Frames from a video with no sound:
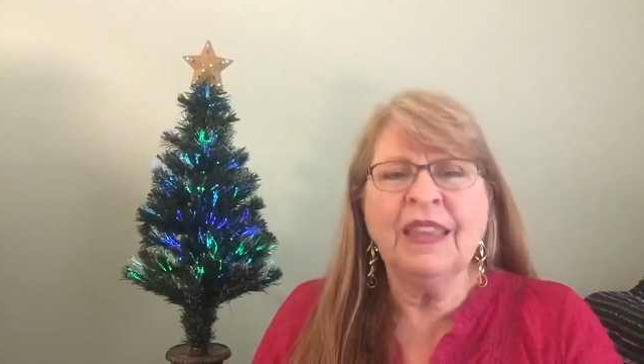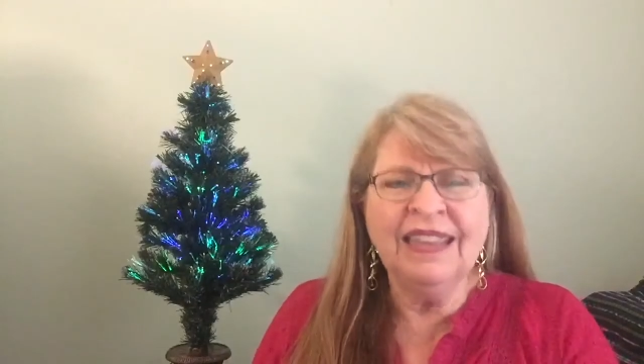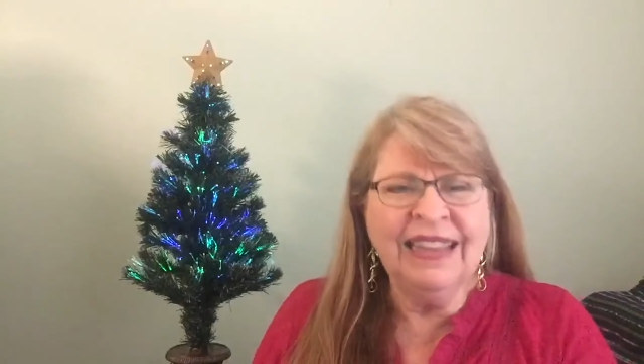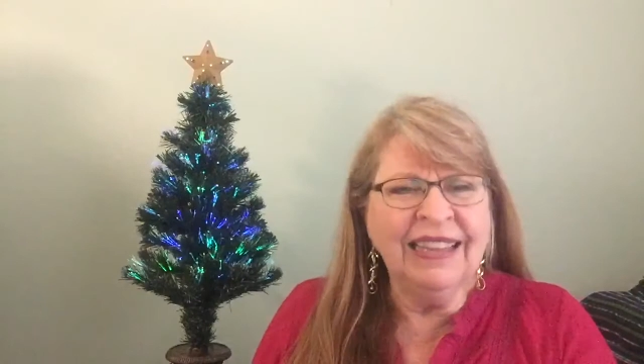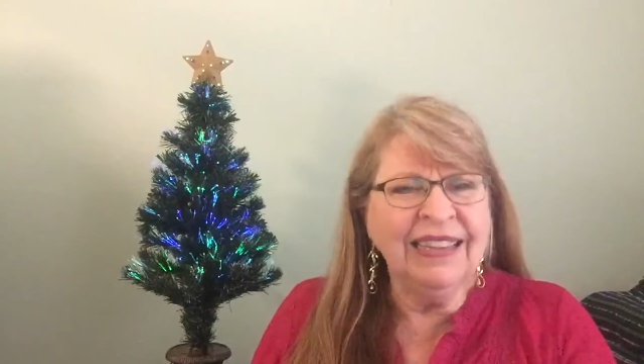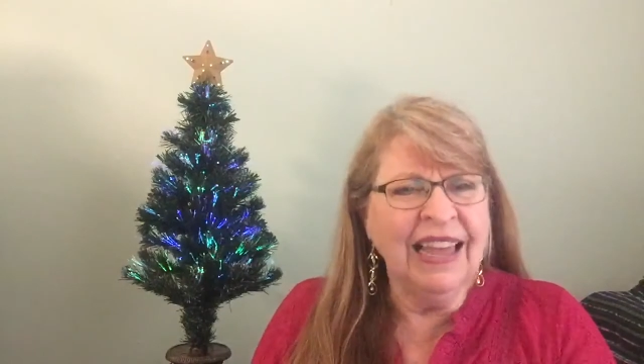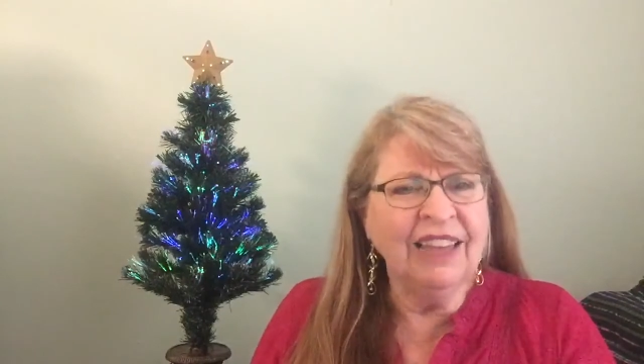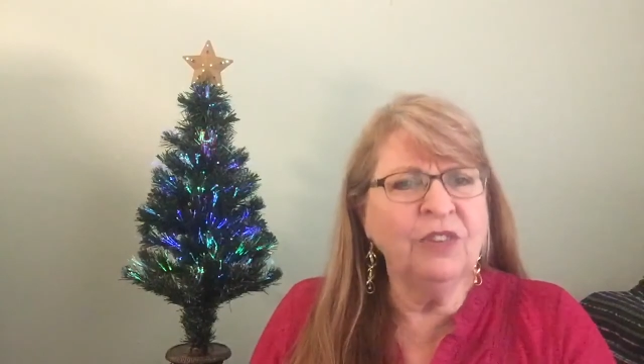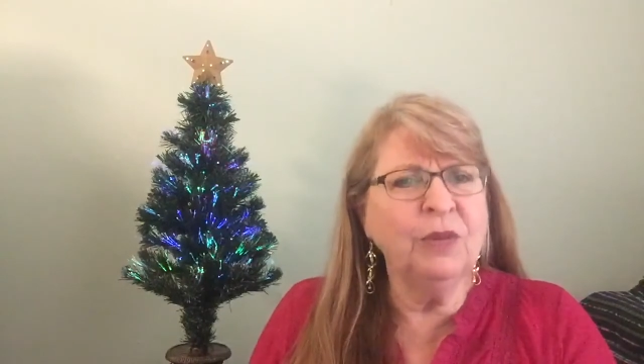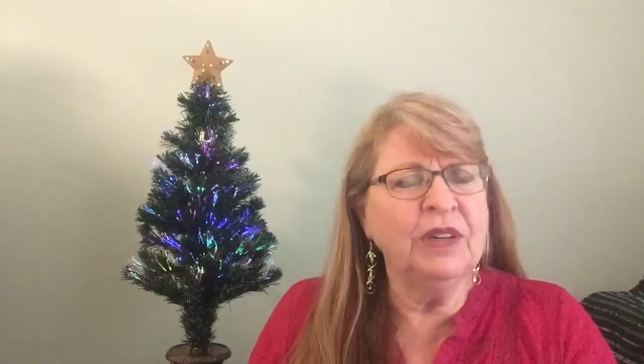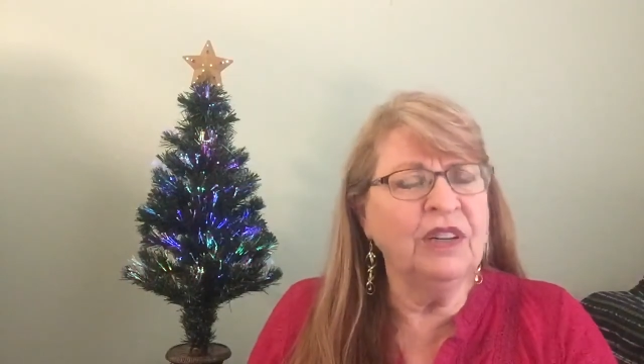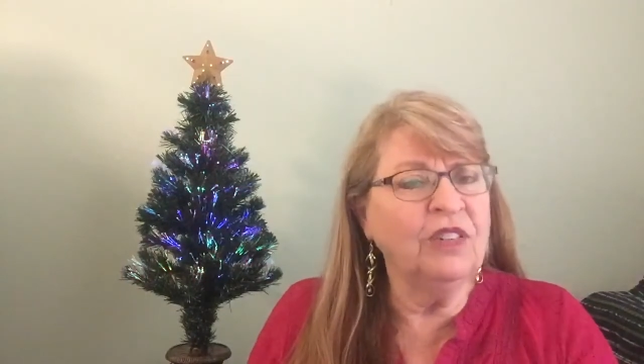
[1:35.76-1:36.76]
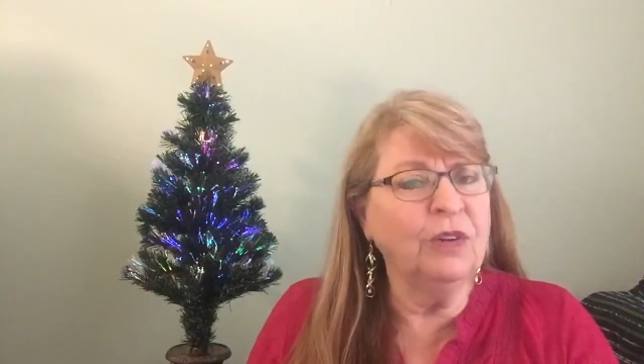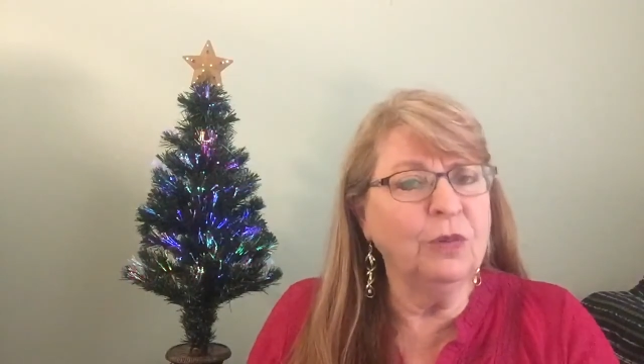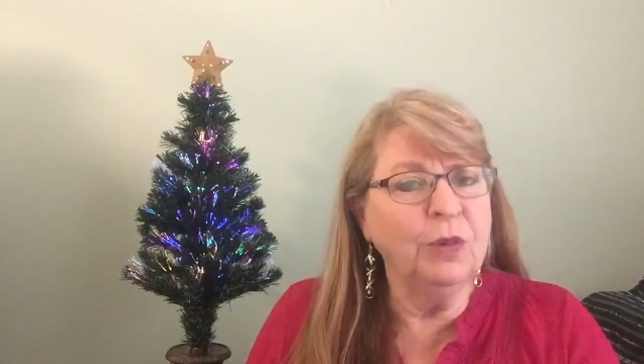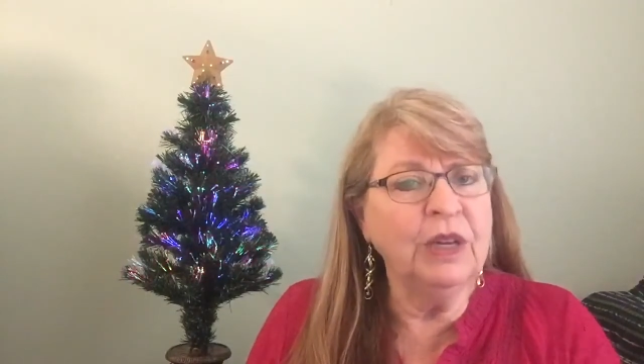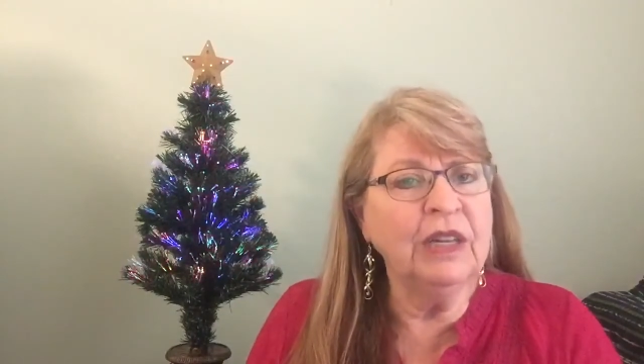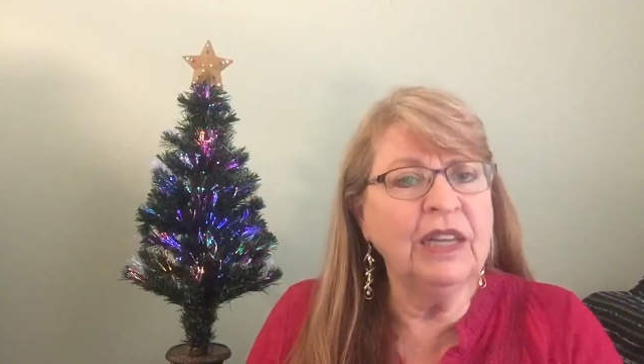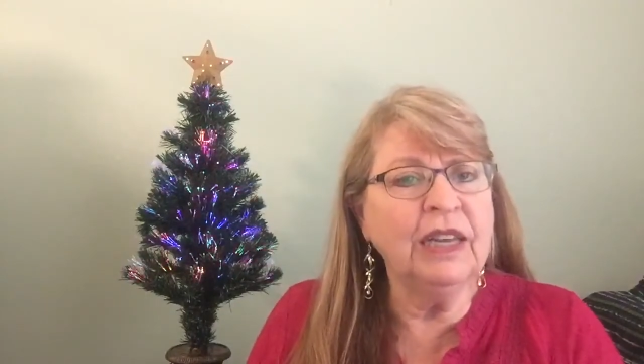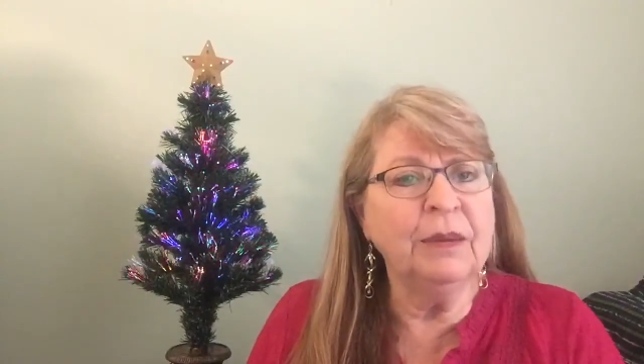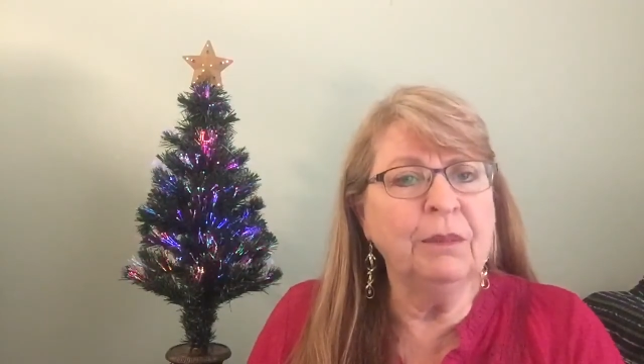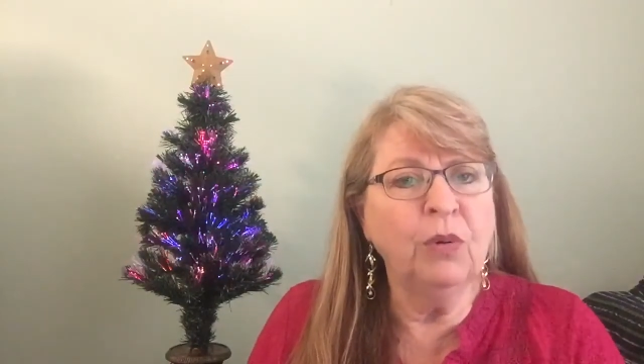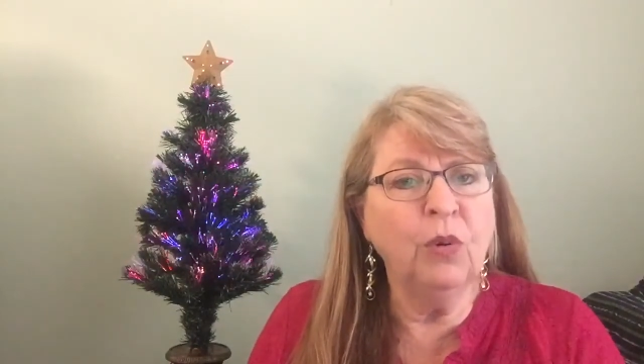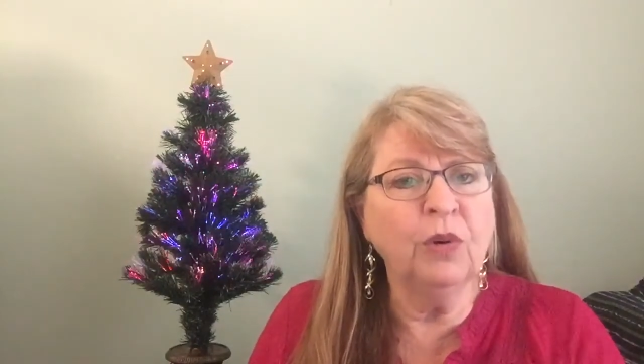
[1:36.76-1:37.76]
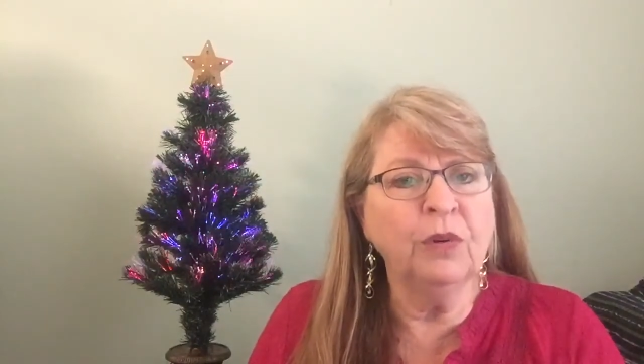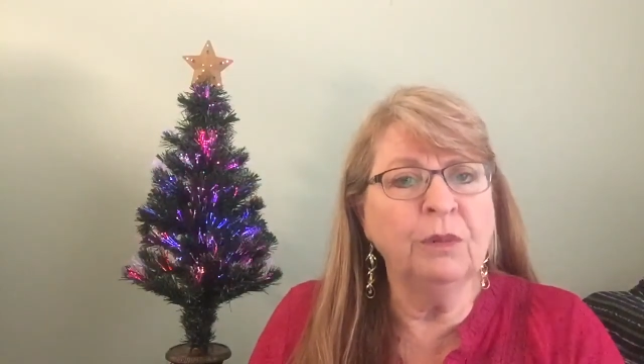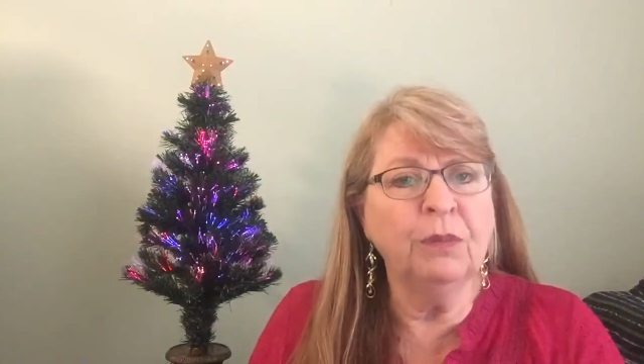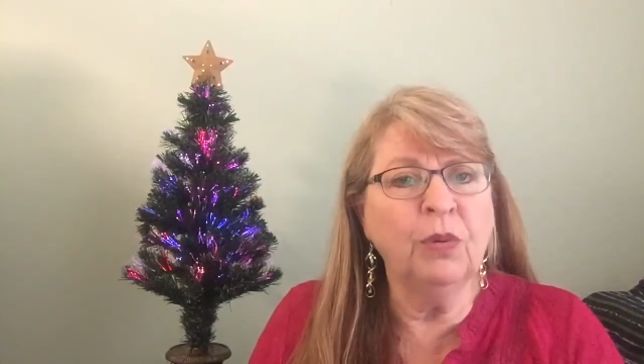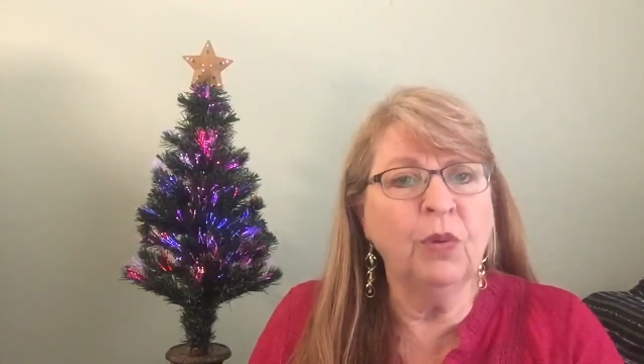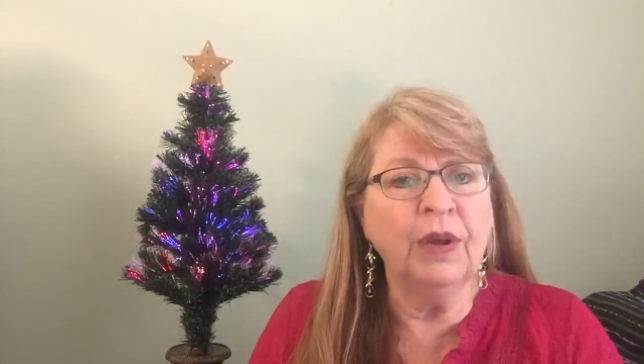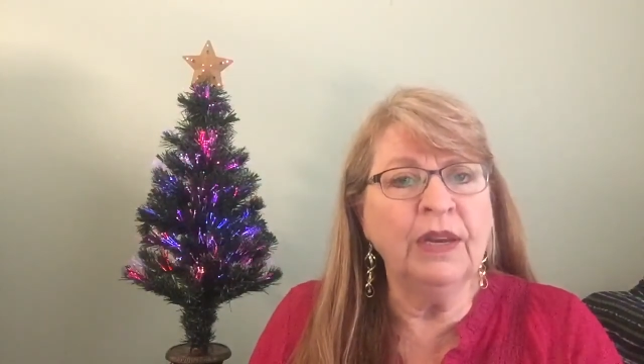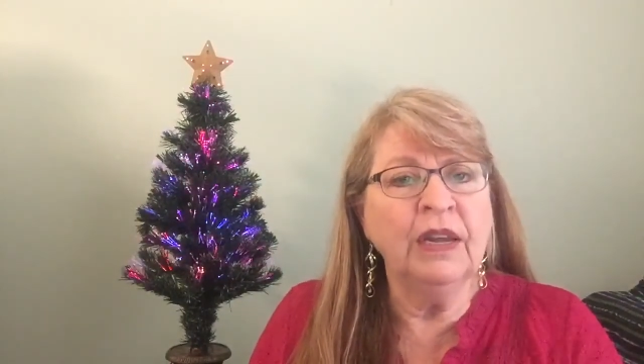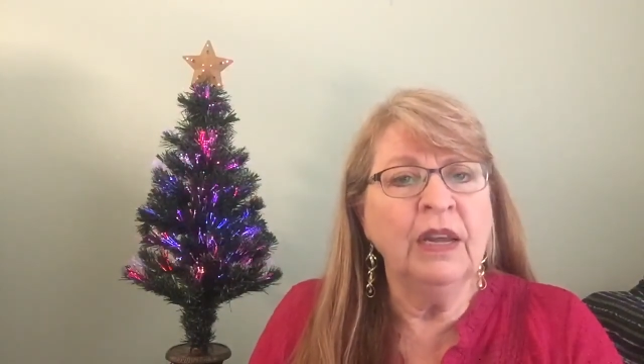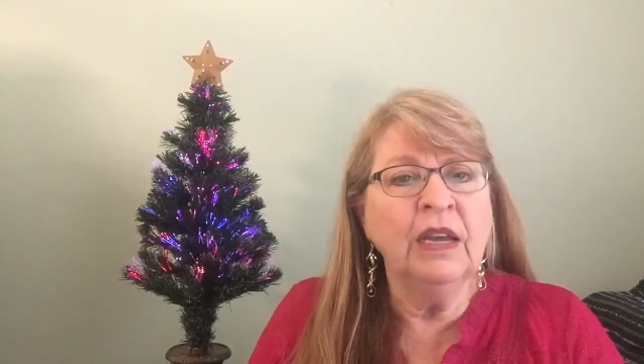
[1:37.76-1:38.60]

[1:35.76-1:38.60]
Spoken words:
And that last one is a really important point,